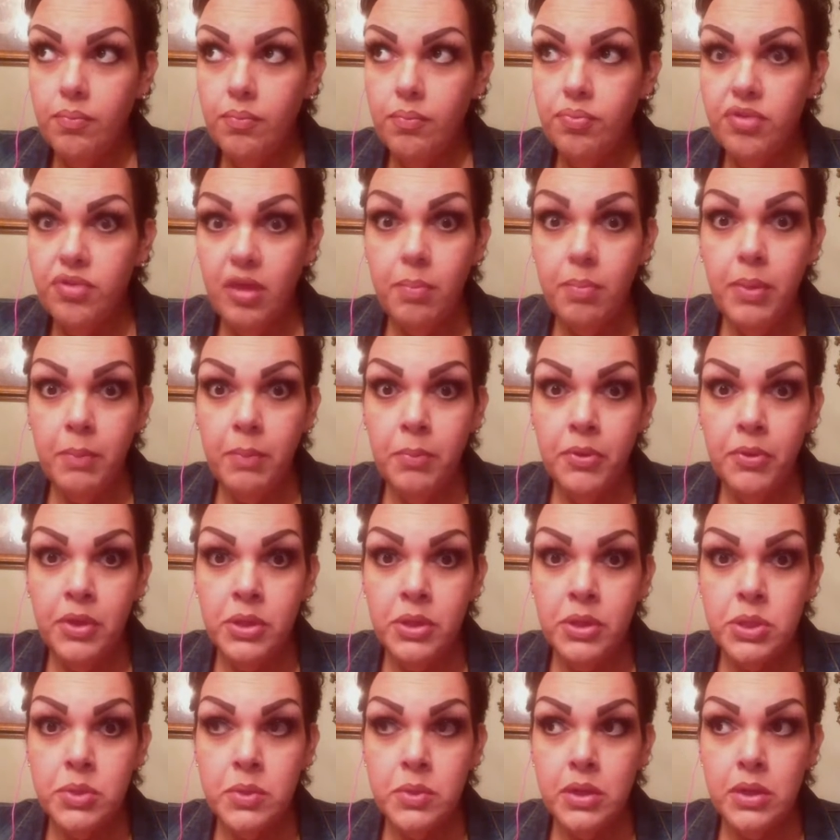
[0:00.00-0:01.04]
some people
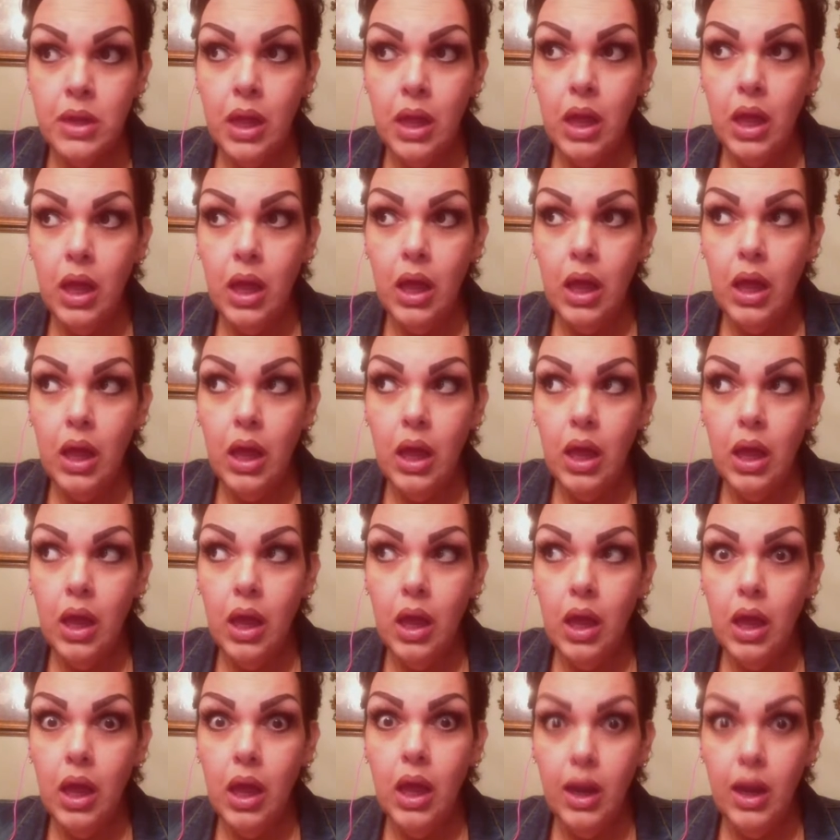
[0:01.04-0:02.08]
that do it
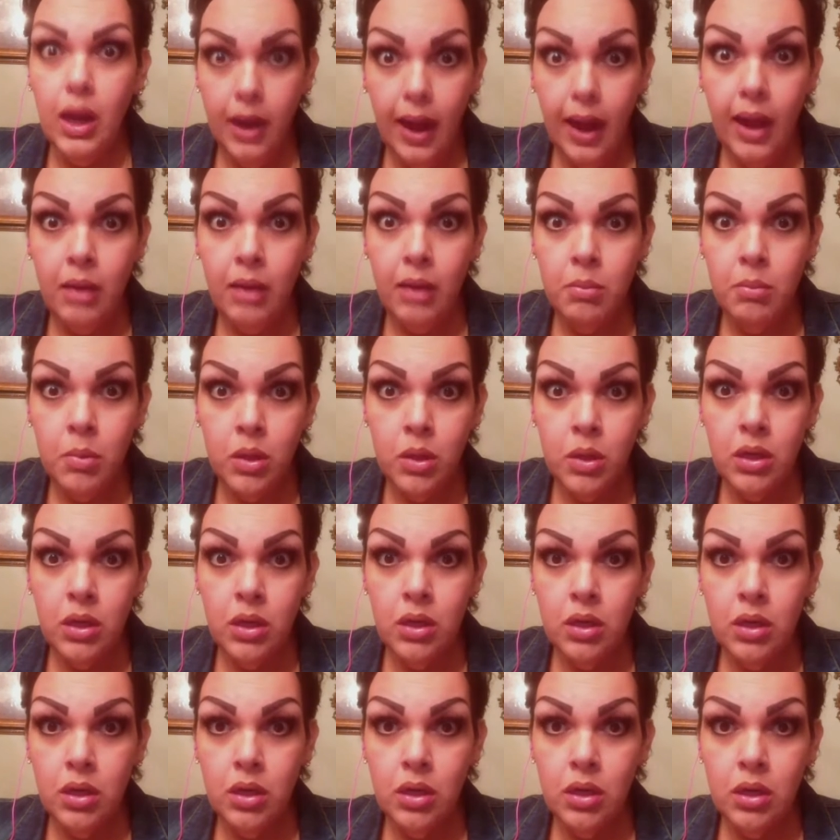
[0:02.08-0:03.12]
a lot
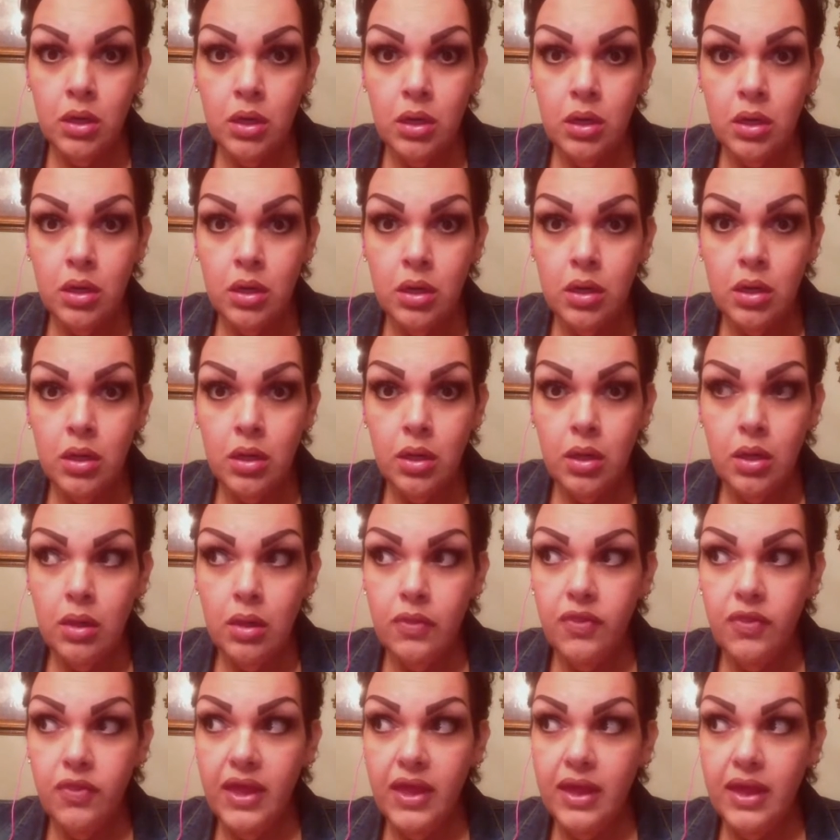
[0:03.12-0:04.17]
more
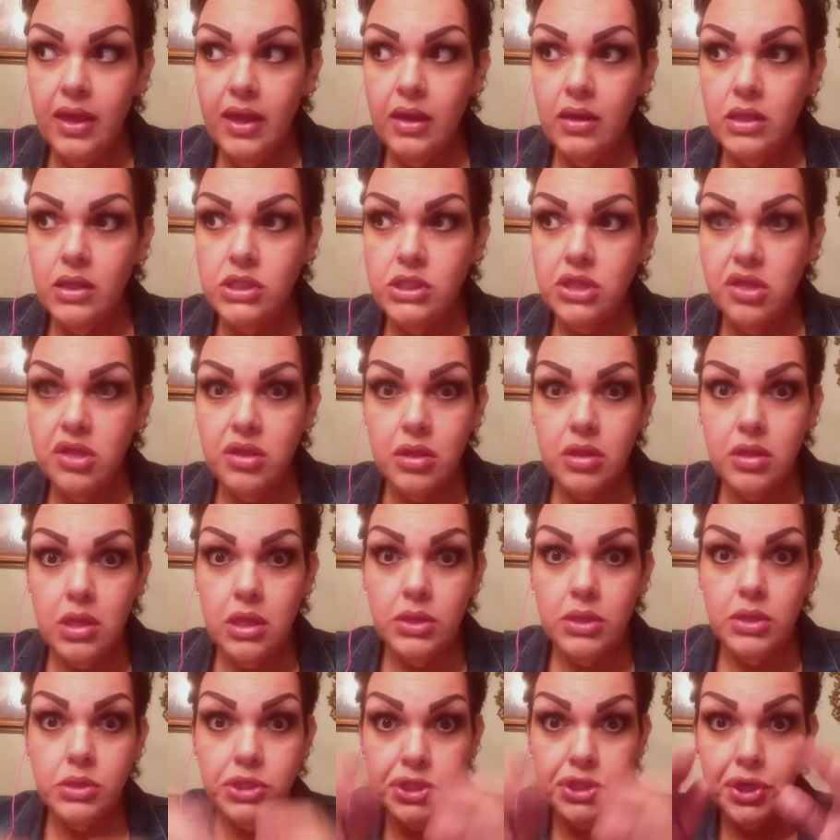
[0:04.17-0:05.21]
than just
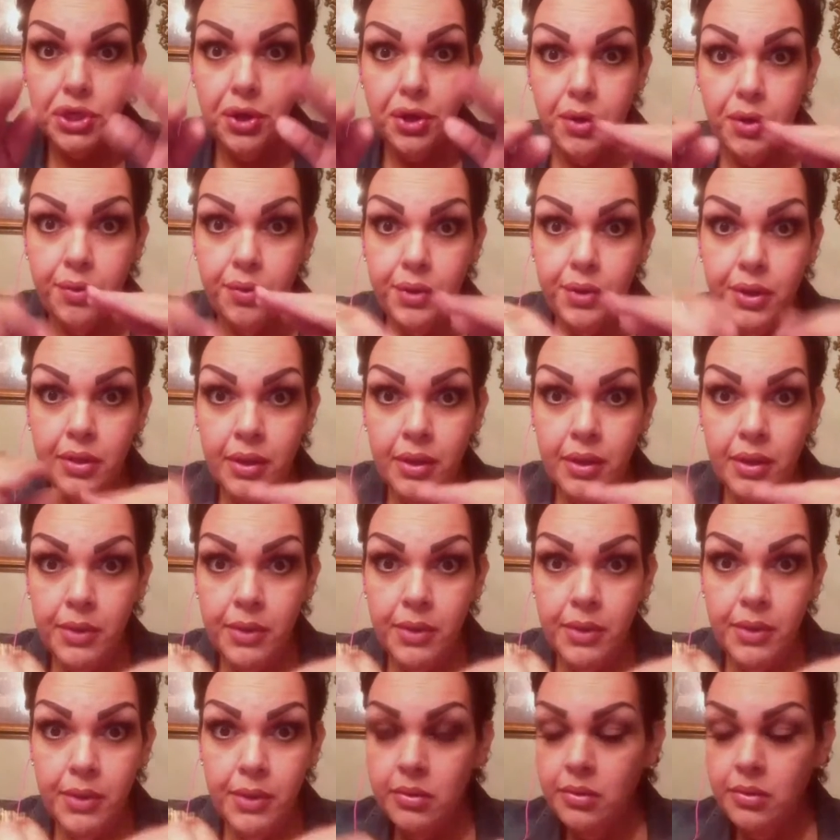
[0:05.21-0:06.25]
little sugarcoating that we
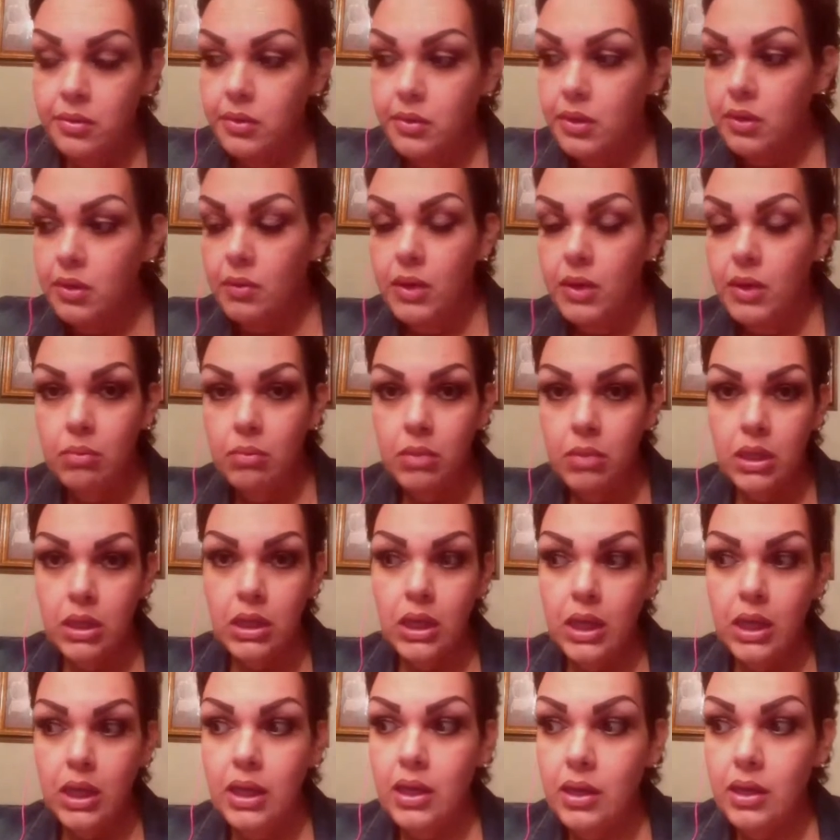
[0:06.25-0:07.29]
do, you know what I mean?
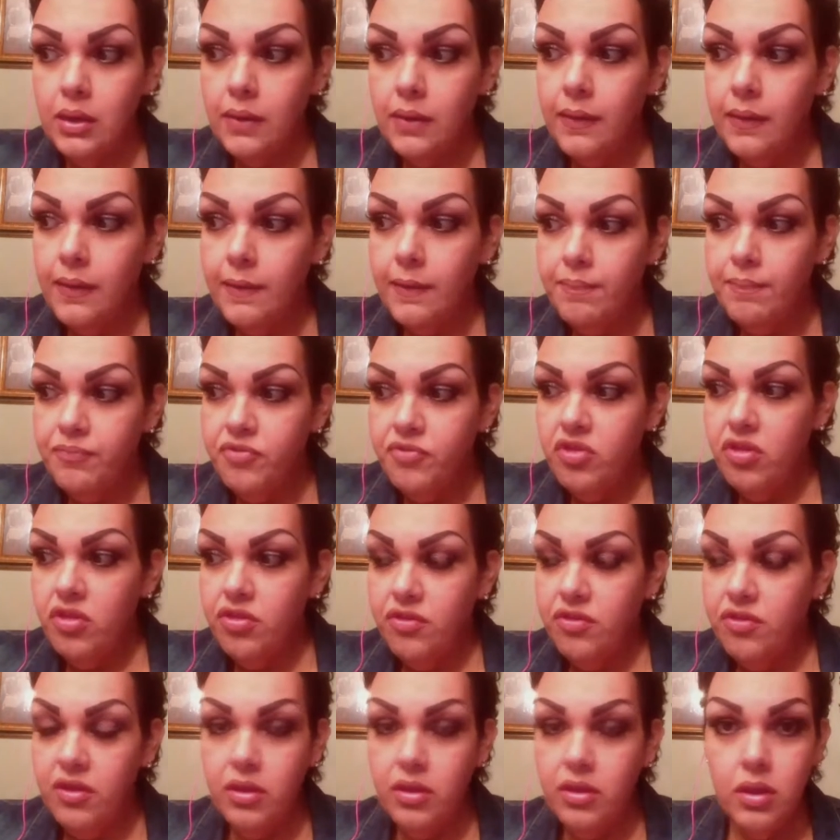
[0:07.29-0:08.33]
And
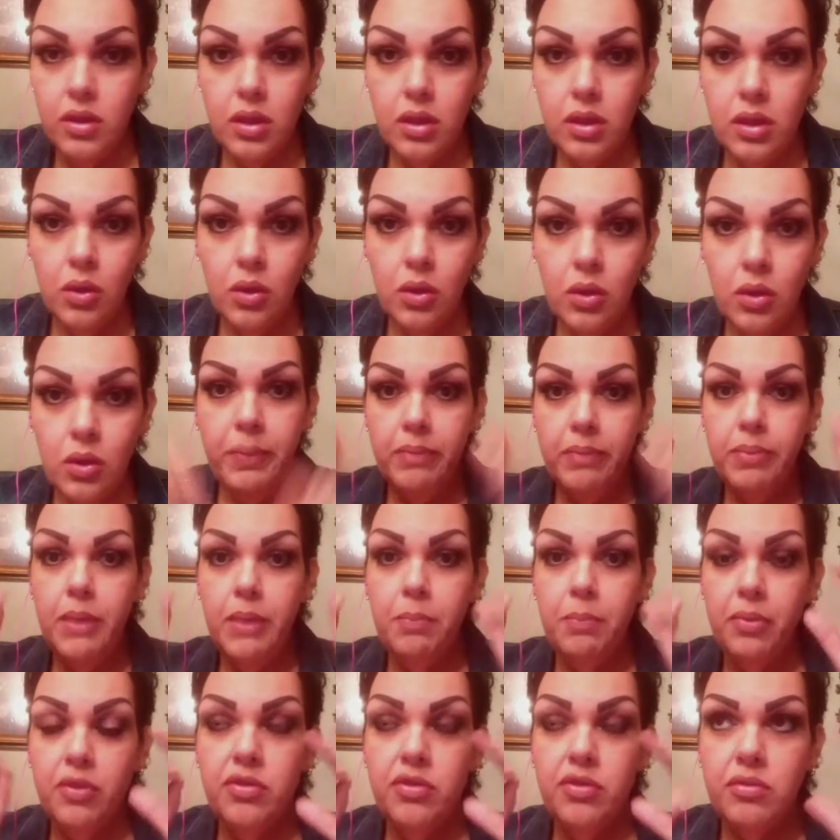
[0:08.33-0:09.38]
just to, open
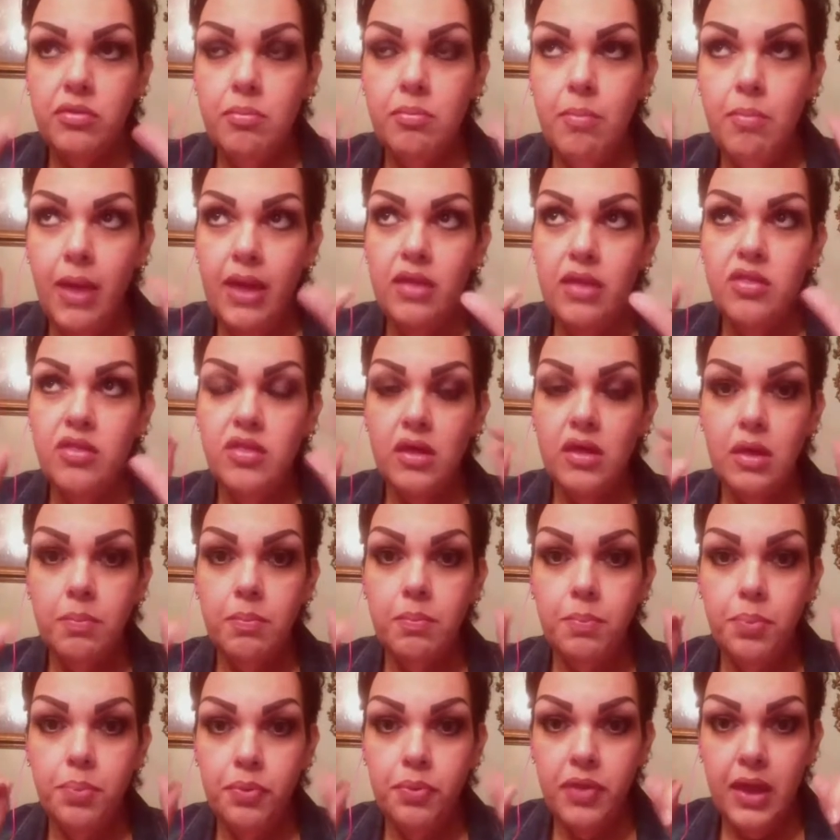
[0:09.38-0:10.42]
people's minds
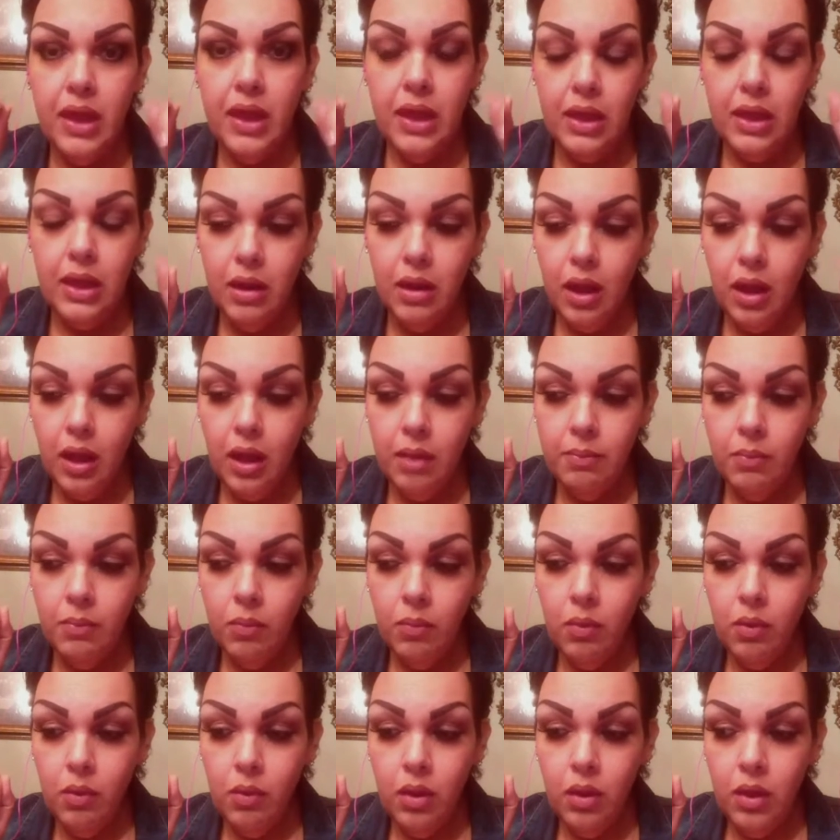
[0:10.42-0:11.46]
up that
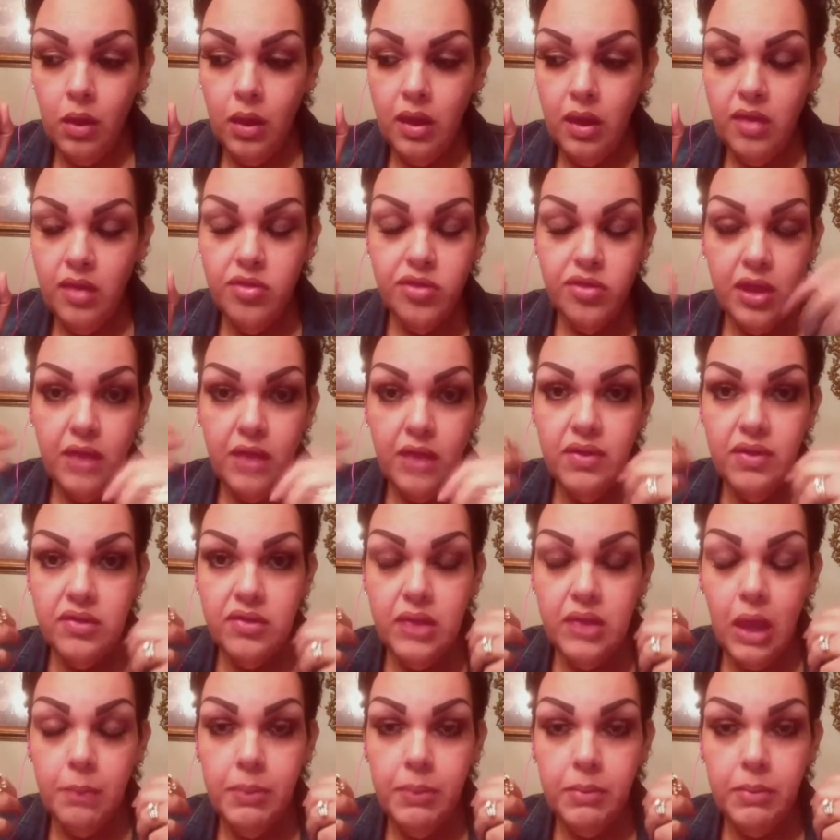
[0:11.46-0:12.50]
instead of
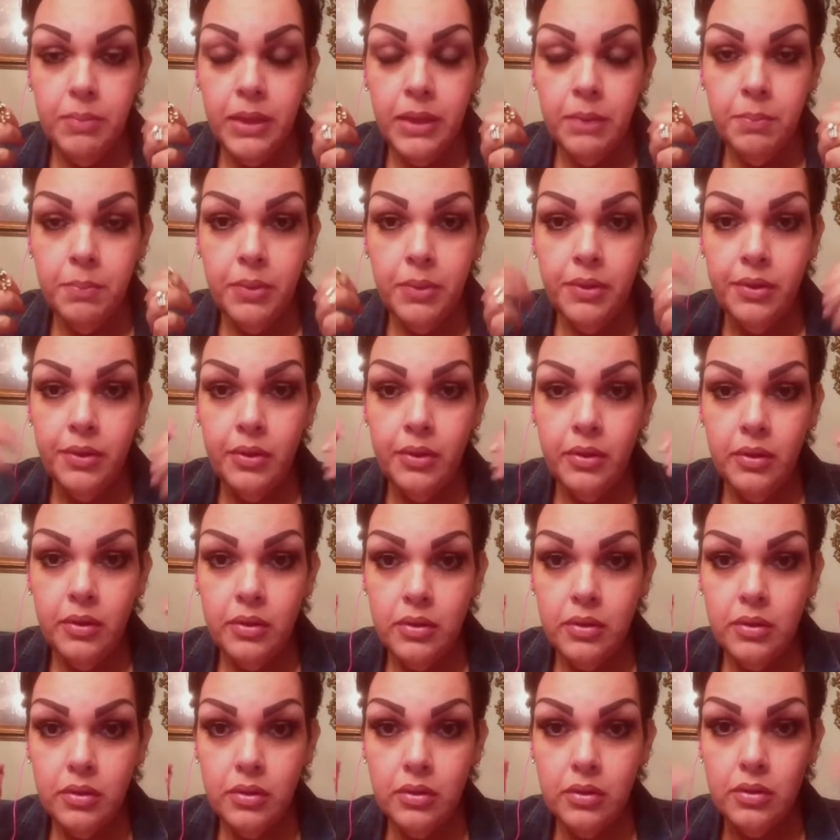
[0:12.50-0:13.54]
us helping people
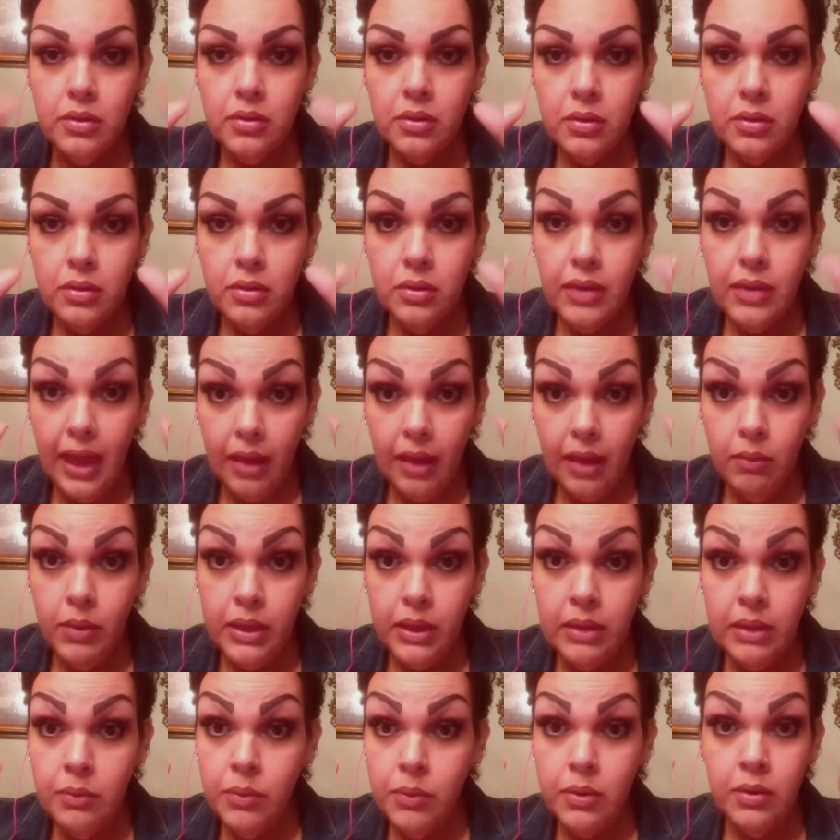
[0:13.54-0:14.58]
that
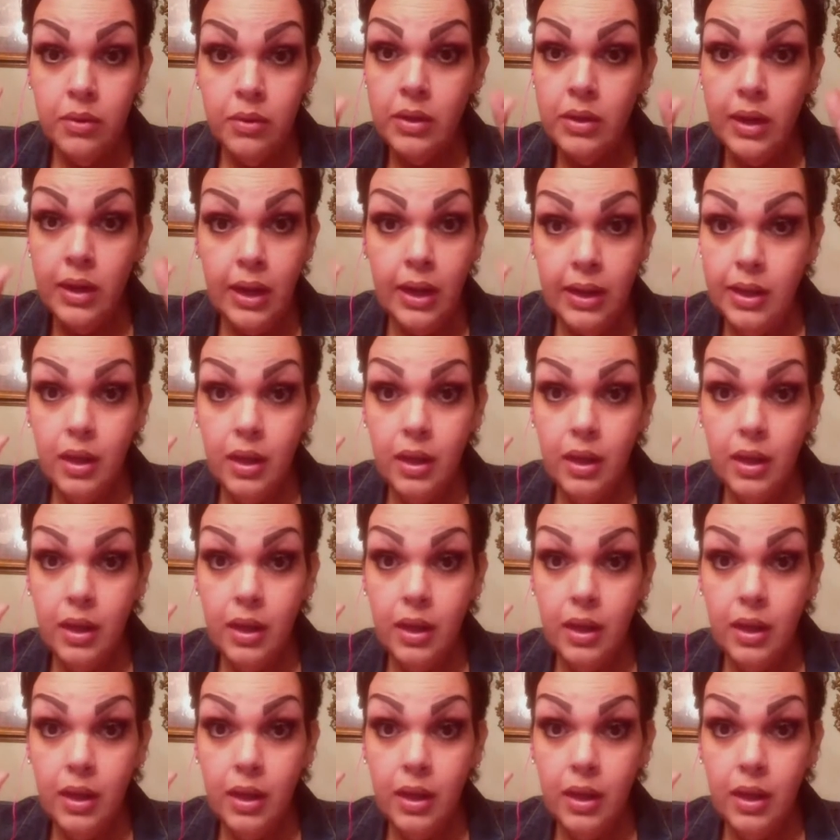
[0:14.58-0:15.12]
way, we're not